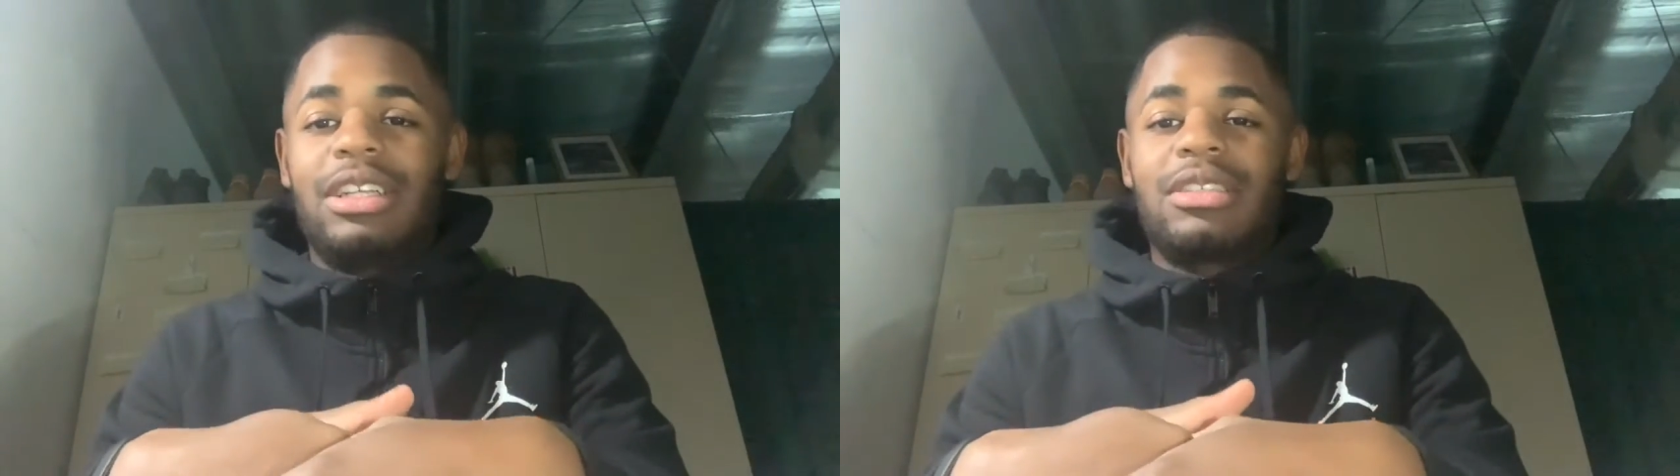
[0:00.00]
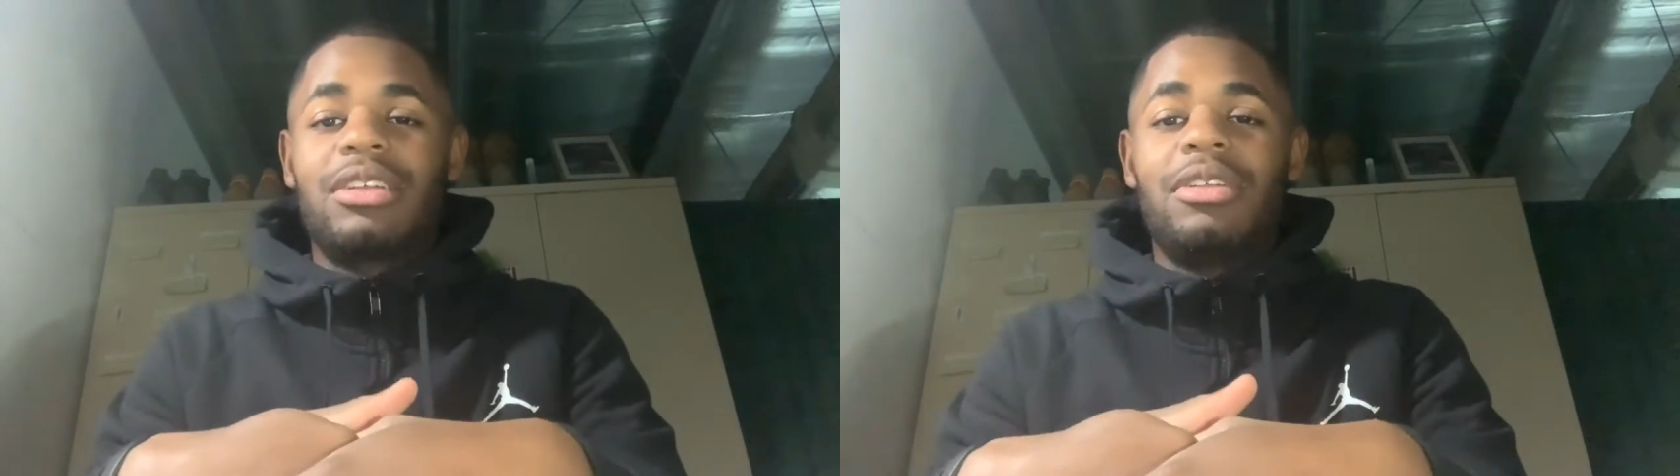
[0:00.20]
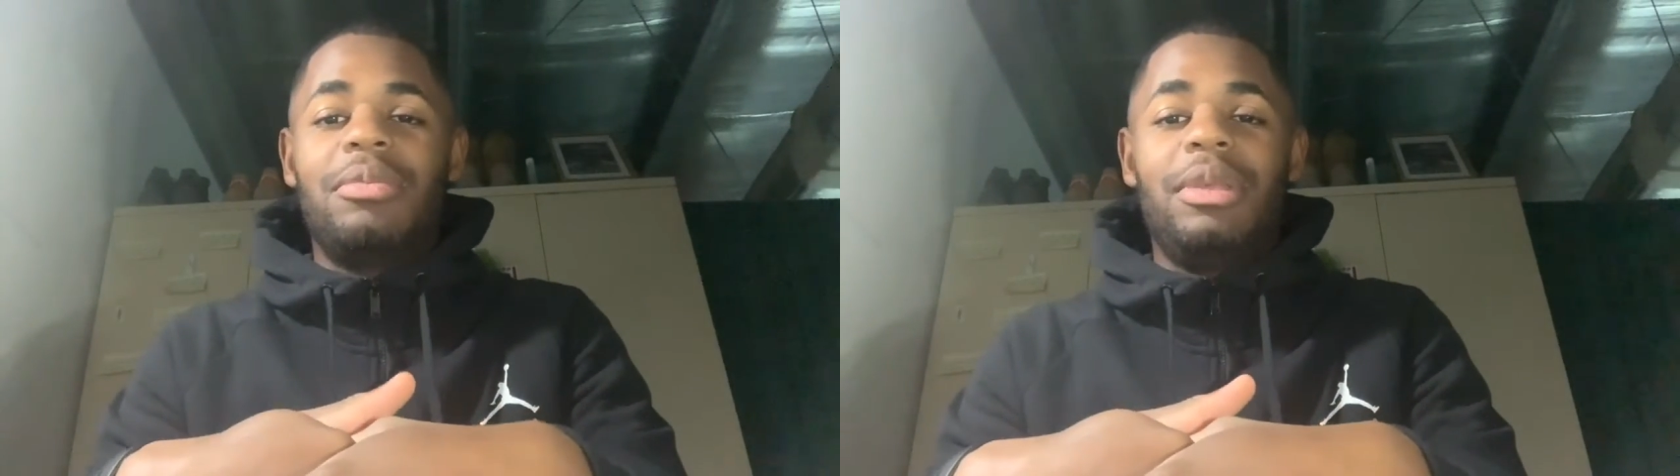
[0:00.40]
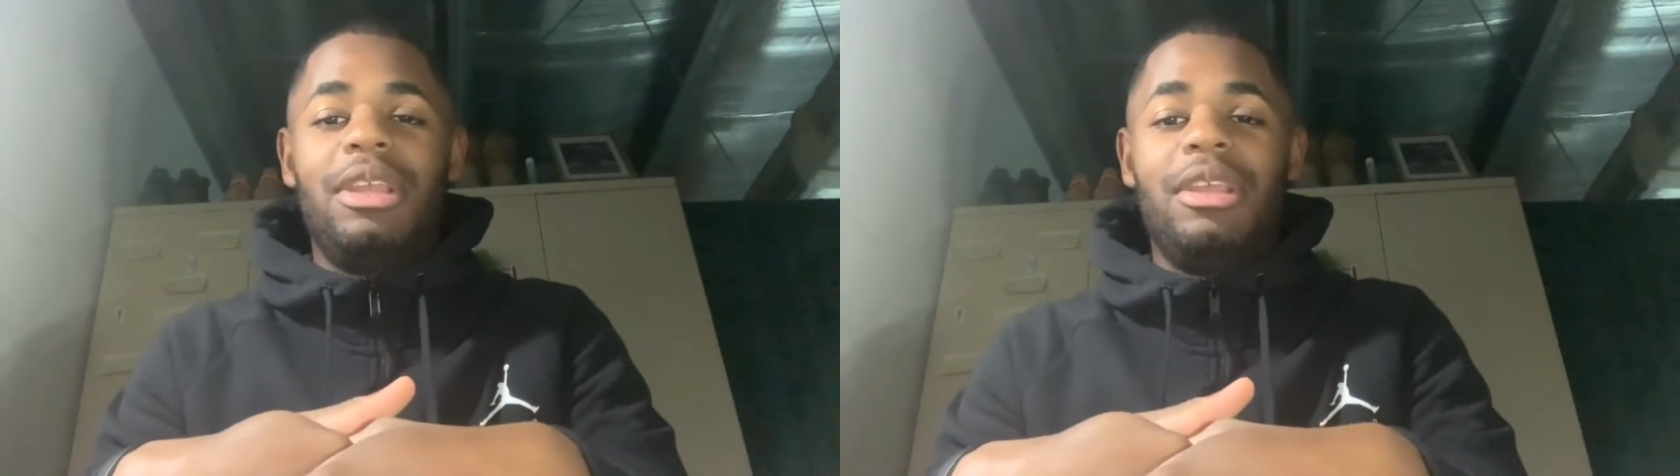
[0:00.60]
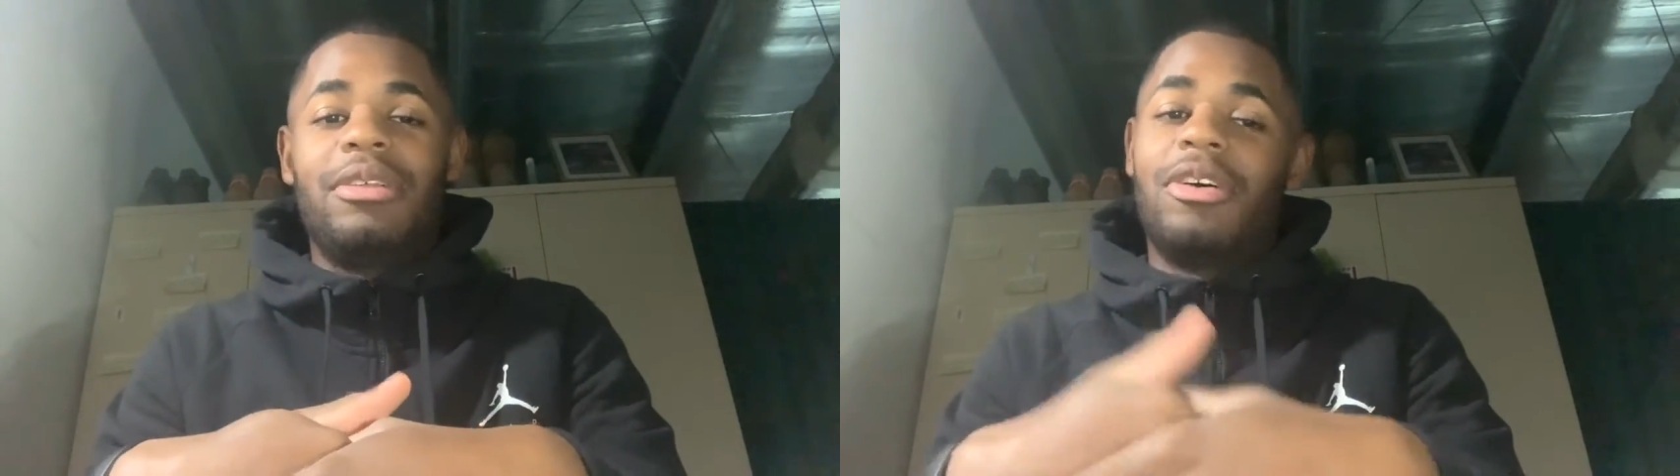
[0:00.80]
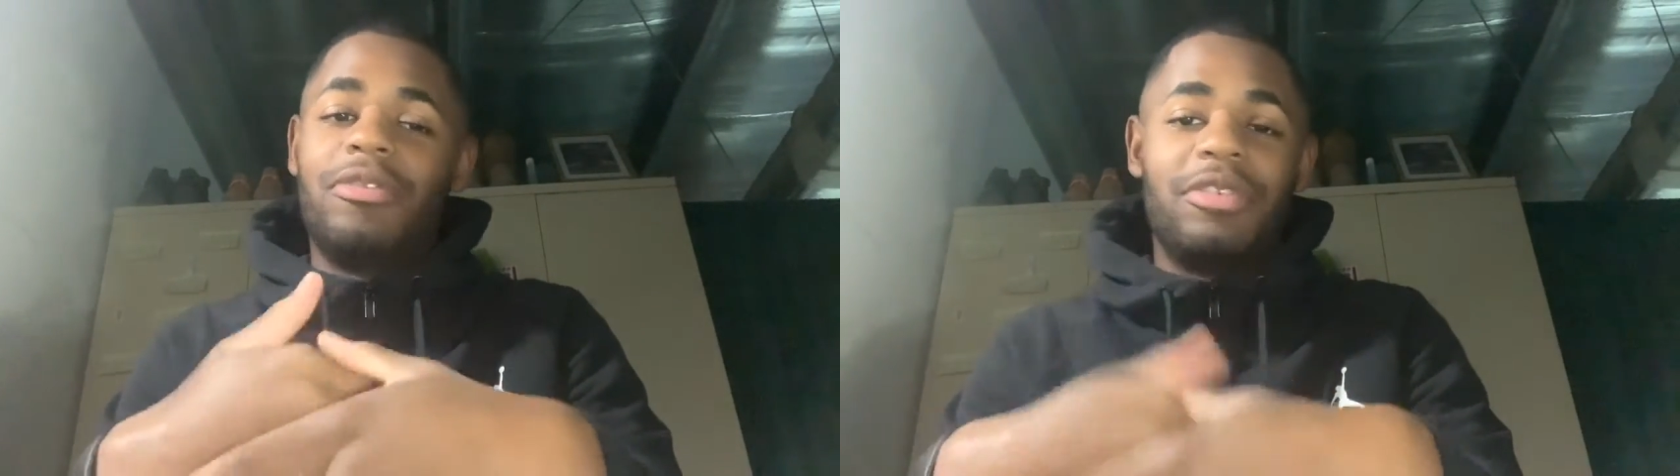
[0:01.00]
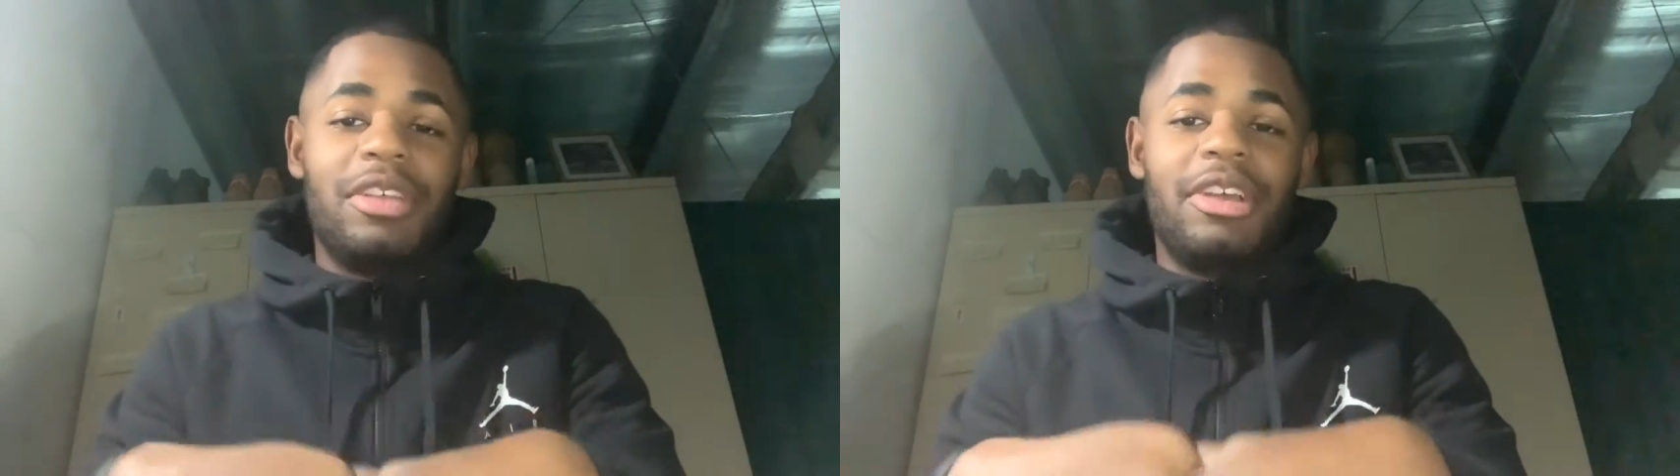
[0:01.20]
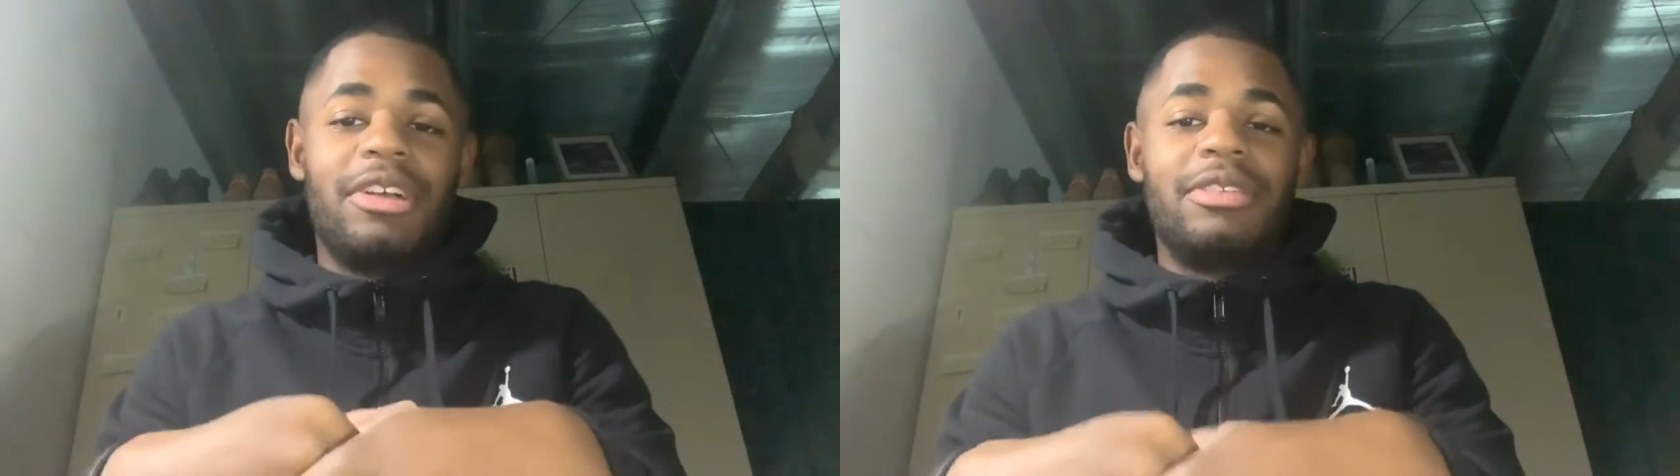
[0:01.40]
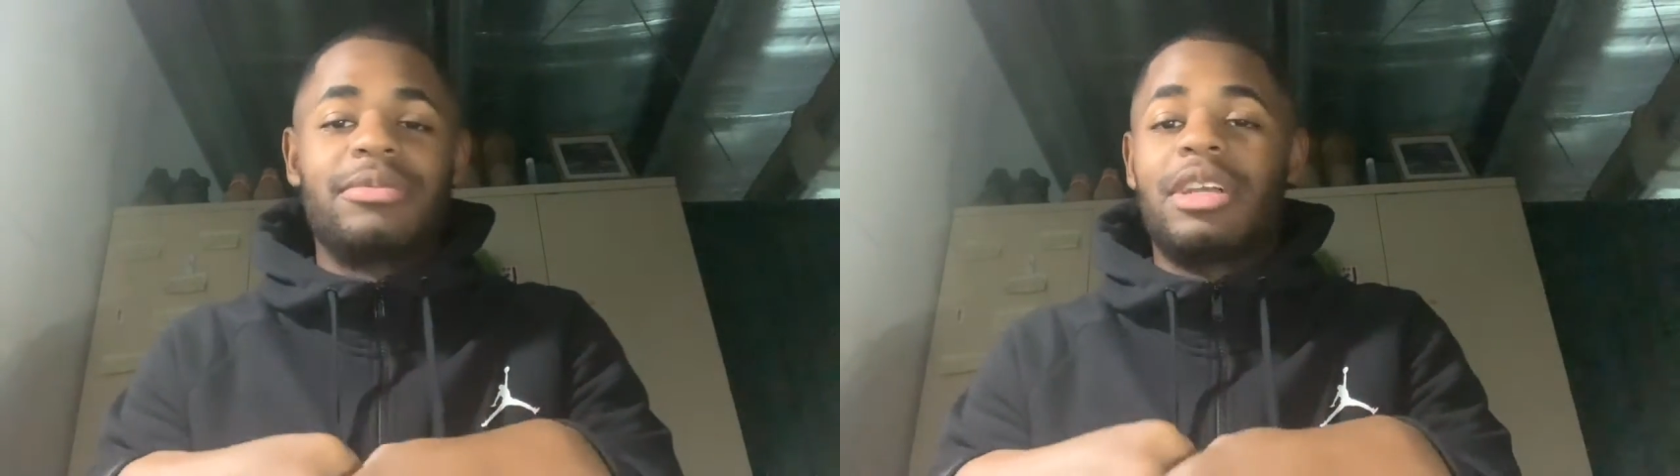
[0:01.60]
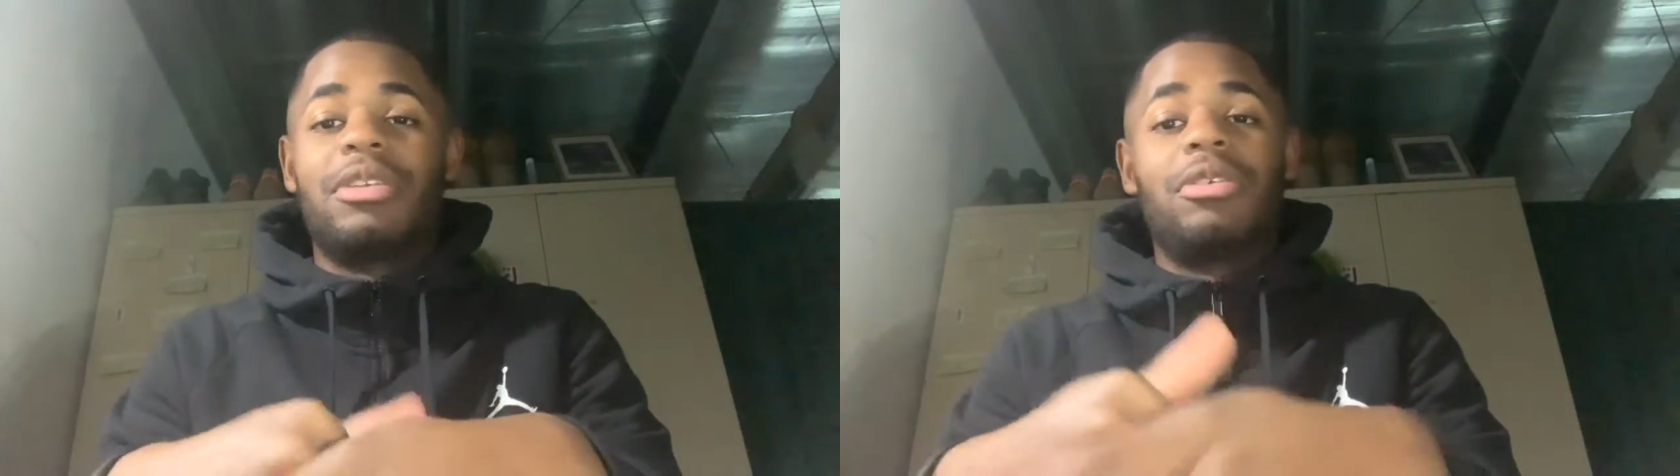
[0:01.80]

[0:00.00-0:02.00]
it's gonna be over there. I don't know